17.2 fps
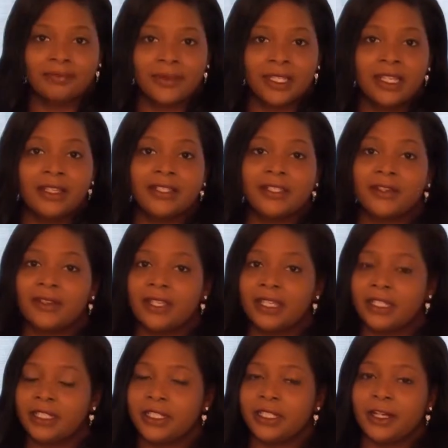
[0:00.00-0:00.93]
So
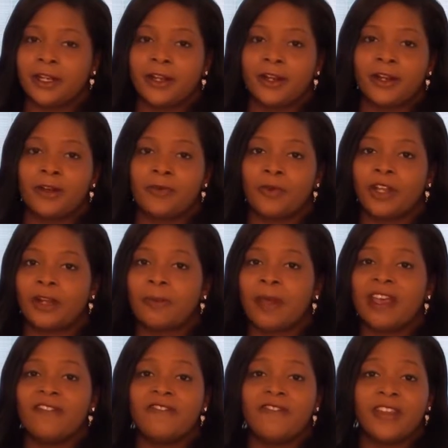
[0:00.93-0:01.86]
this year, one
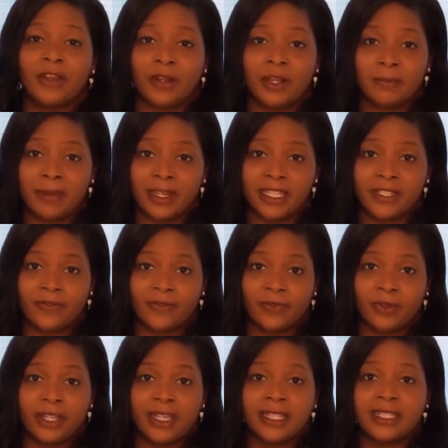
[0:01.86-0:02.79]
of my very
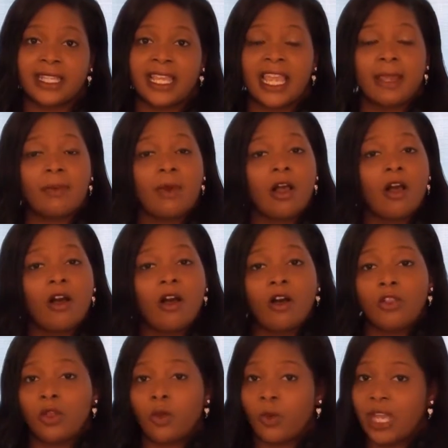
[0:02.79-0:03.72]
best friends came
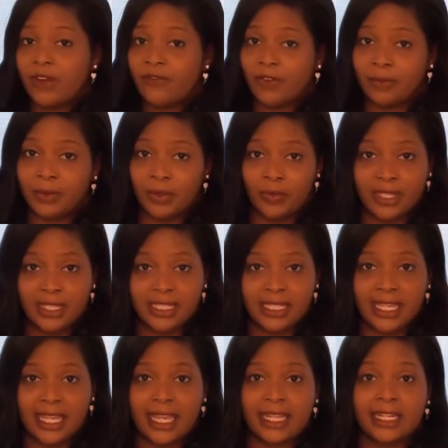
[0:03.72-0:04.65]
all the way from
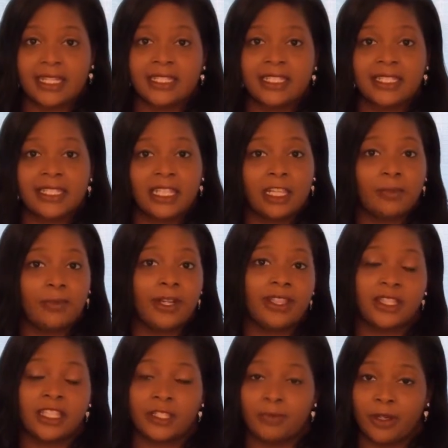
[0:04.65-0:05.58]
Louisiana to
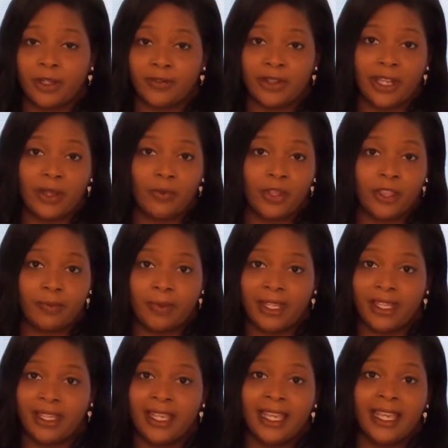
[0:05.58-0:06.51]
celebrate this birthday with
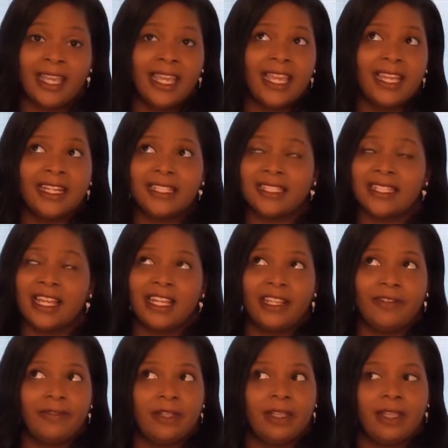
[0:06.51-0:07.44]
me. And it's
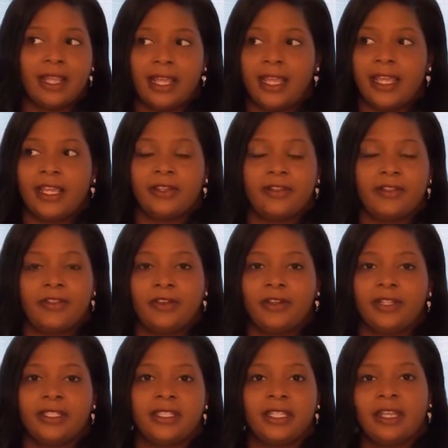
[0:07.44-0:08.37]
not even like
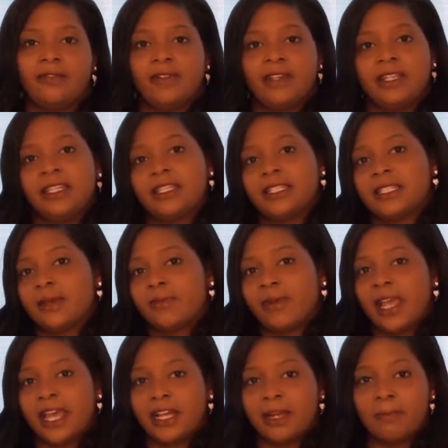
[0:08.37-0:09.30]
37 is
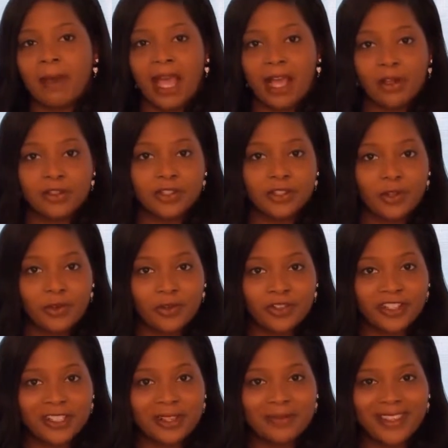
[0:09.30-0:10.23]
some kind of
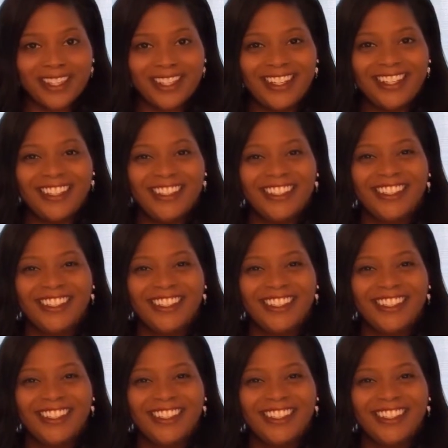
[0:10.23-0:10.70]
milestone or something.